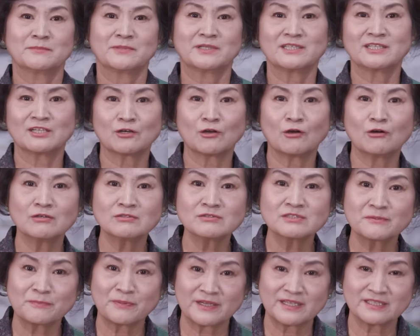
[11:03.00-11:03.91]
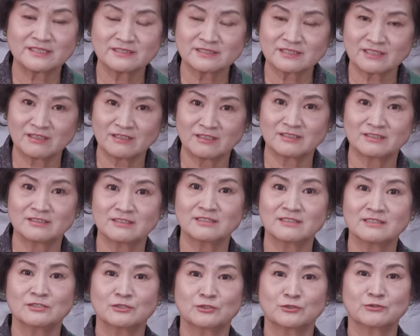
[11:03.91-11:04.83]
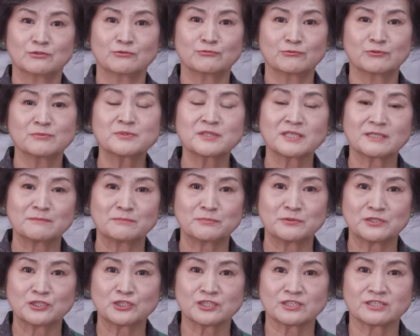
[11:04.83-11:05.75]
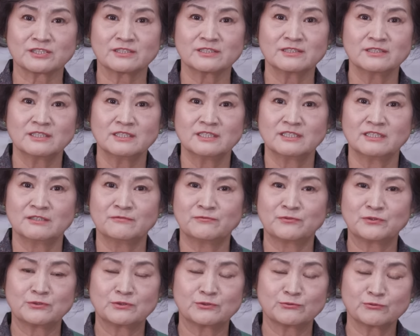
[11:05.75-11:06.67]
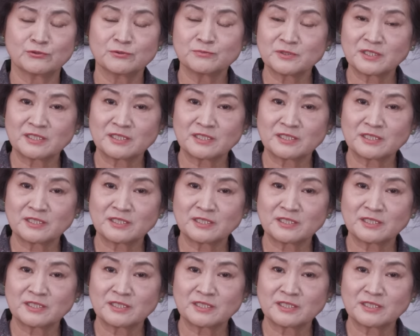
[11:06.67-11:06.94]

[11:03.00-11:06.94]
But it all depends on your room temperature. If your room